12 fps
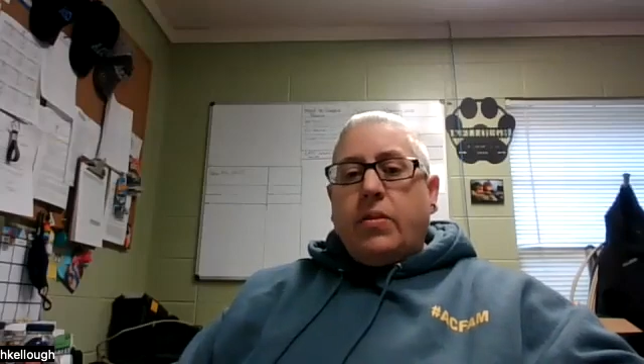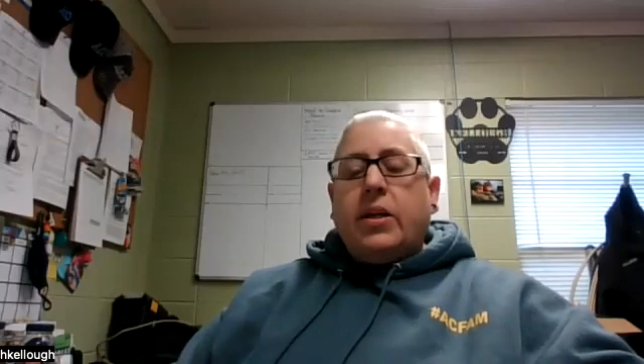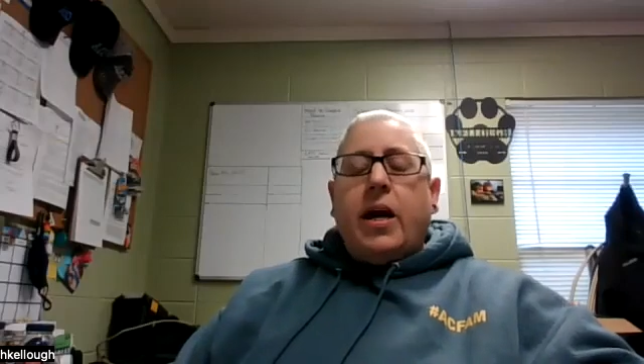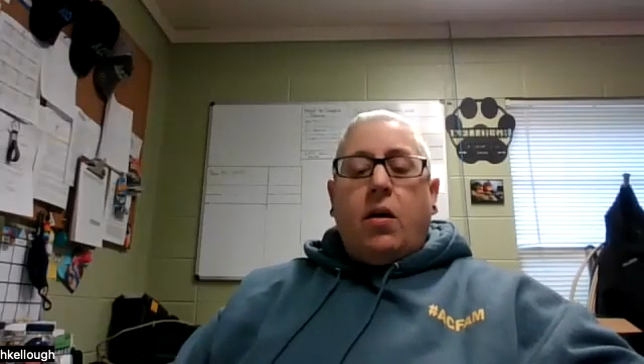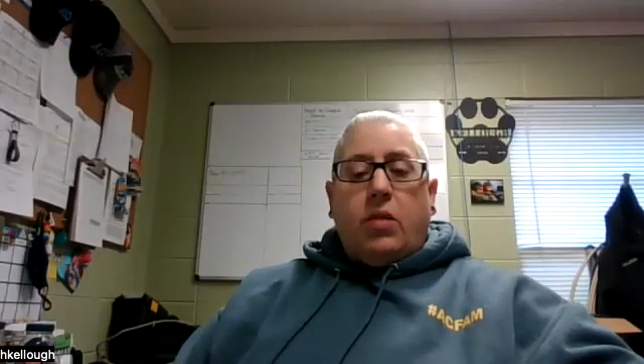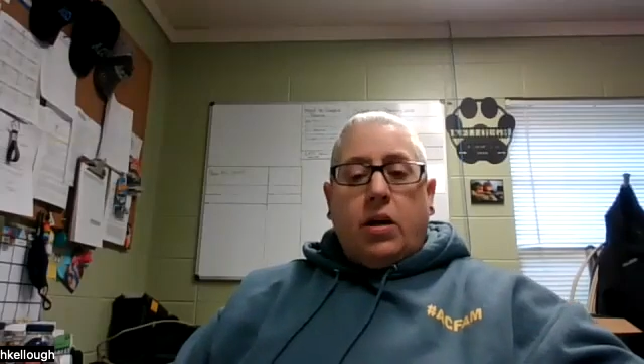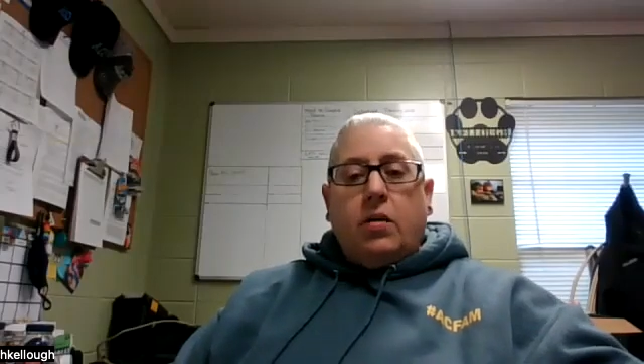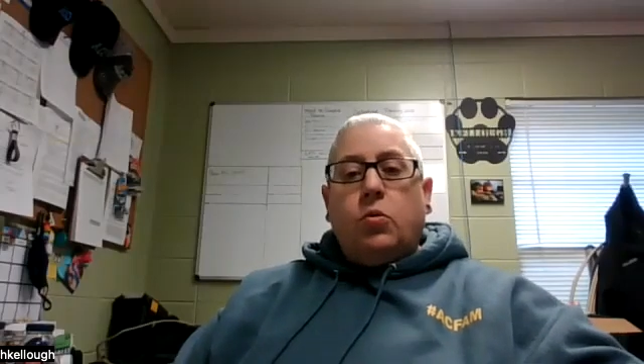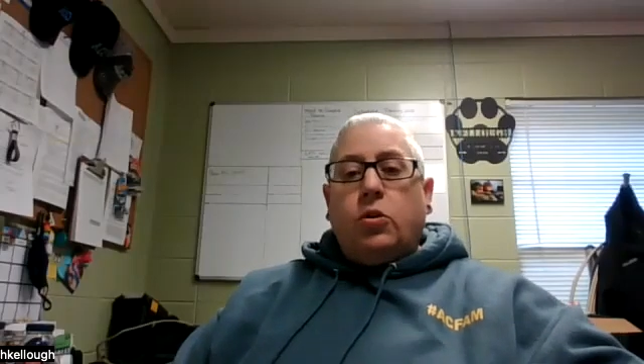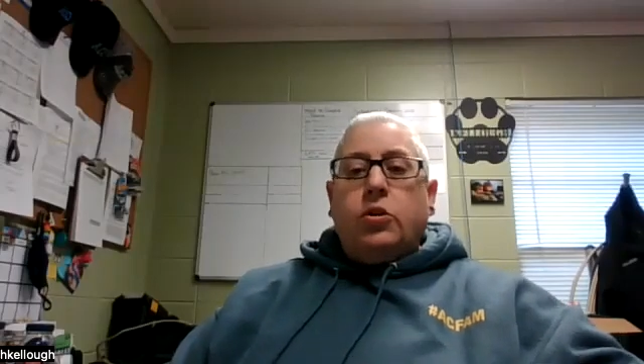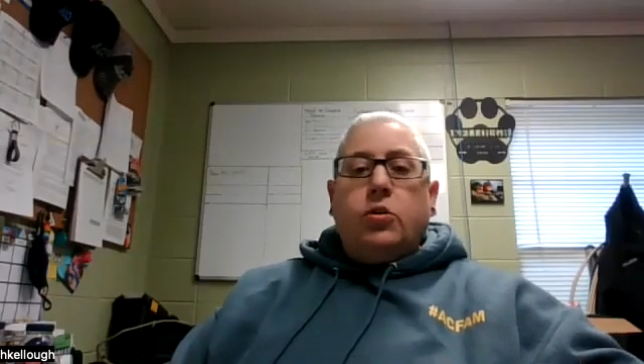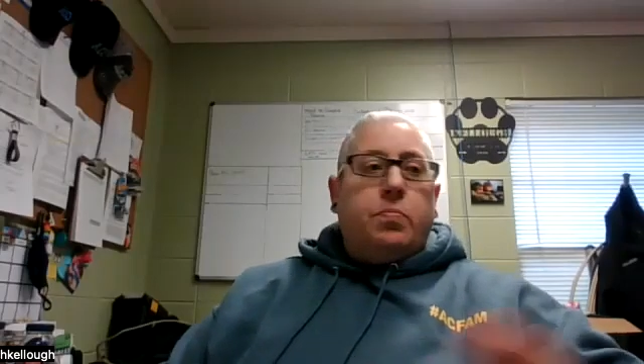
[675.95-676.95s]
in the county.
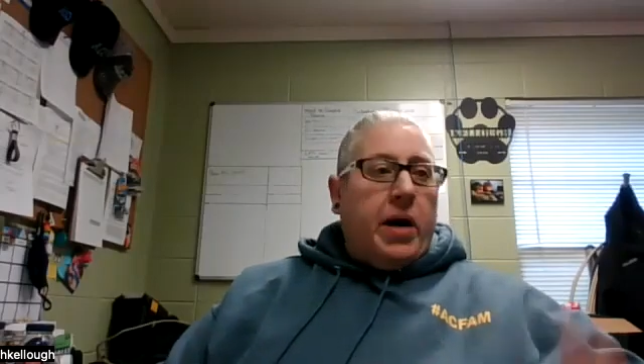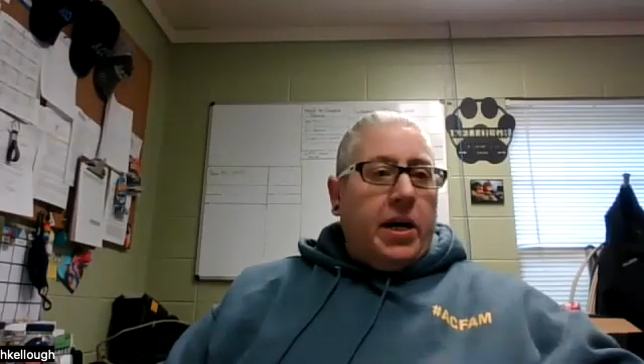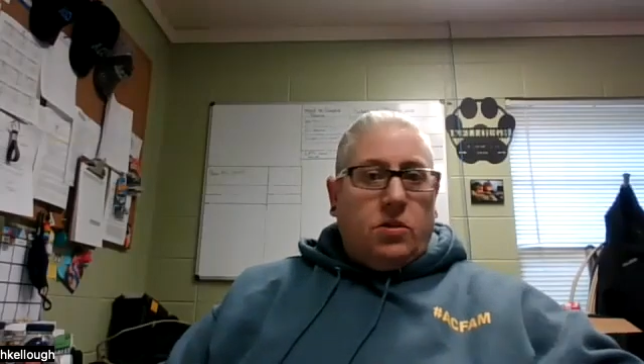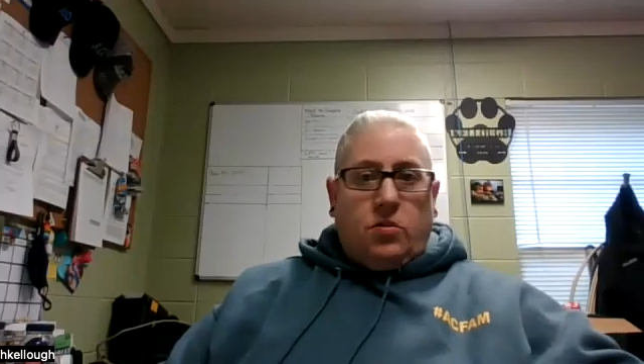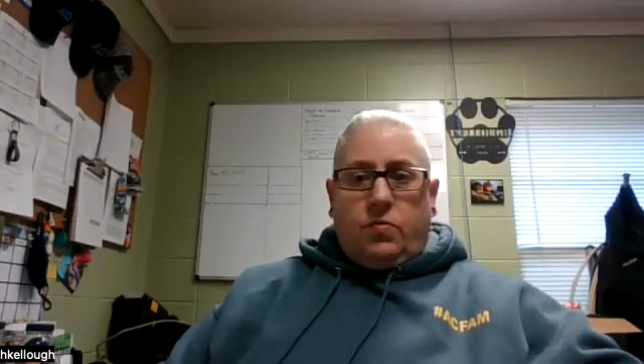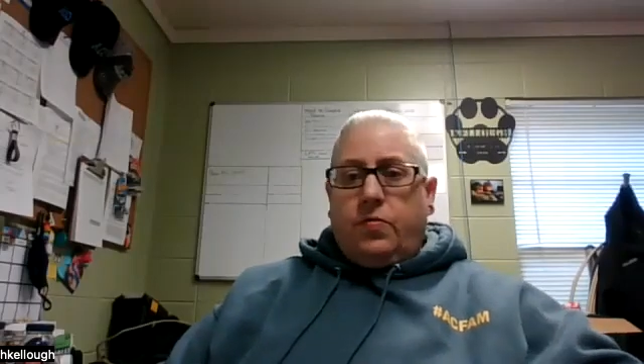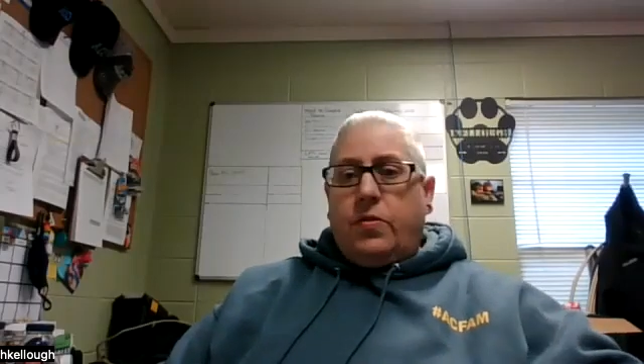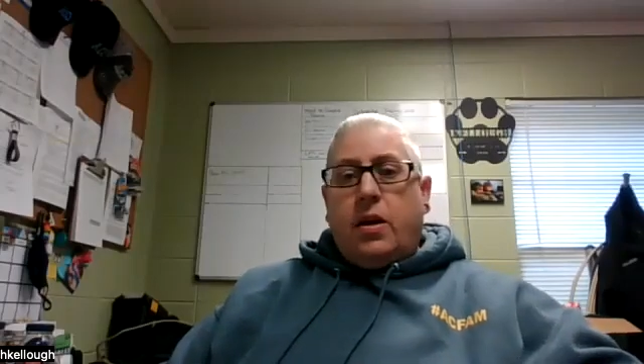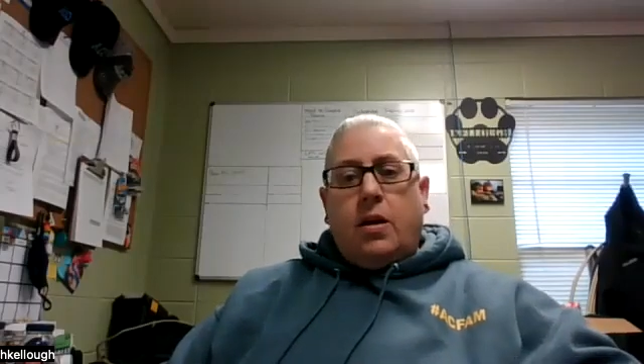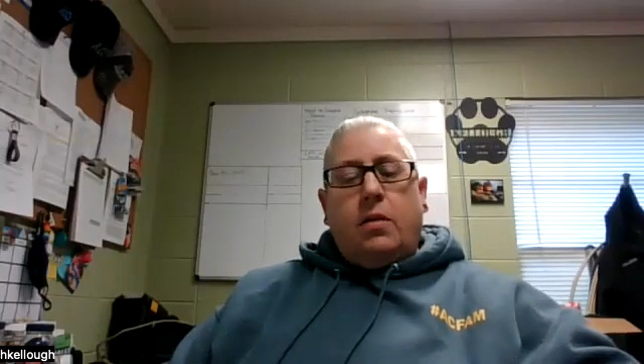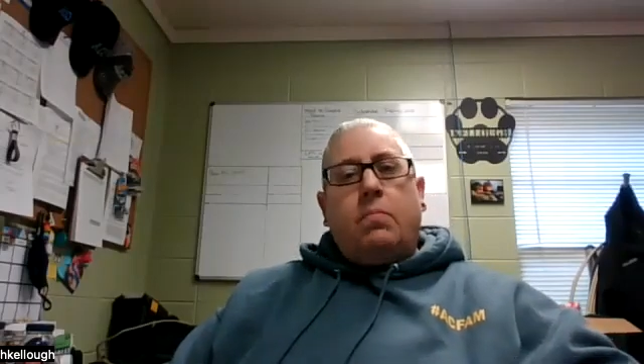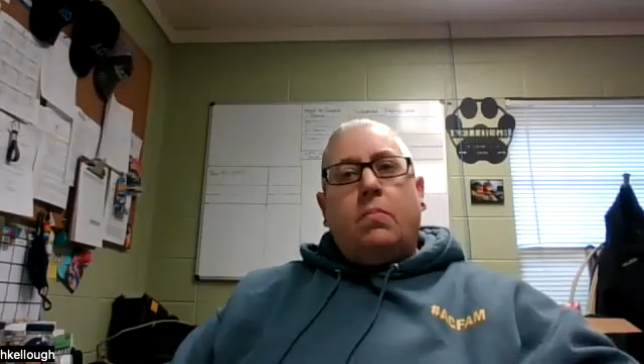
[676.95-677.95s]
We'll do bites for
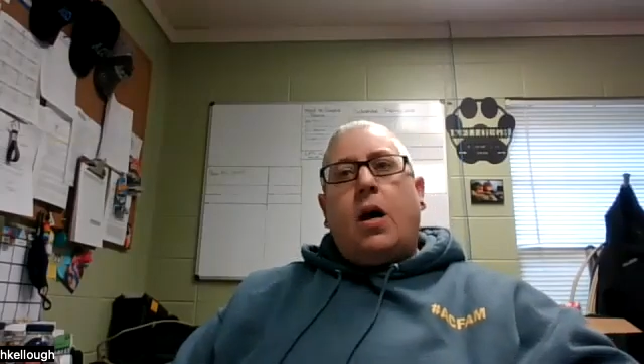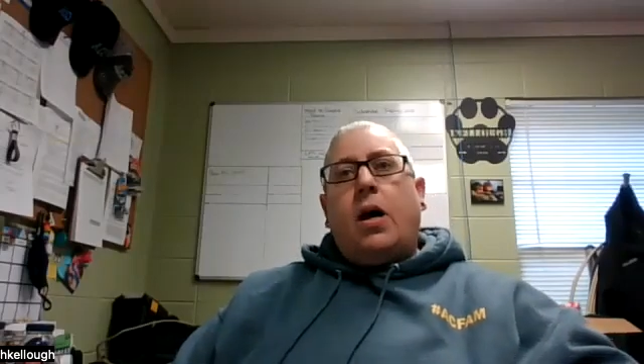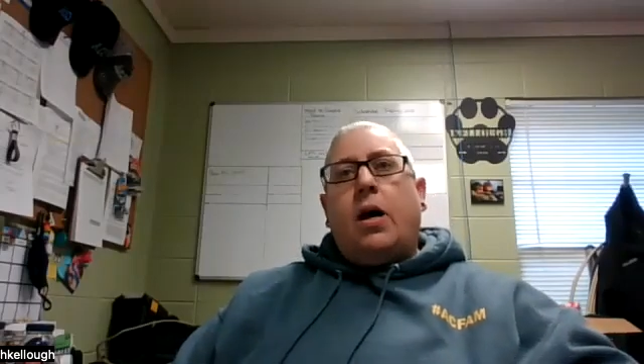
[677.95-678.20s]
them.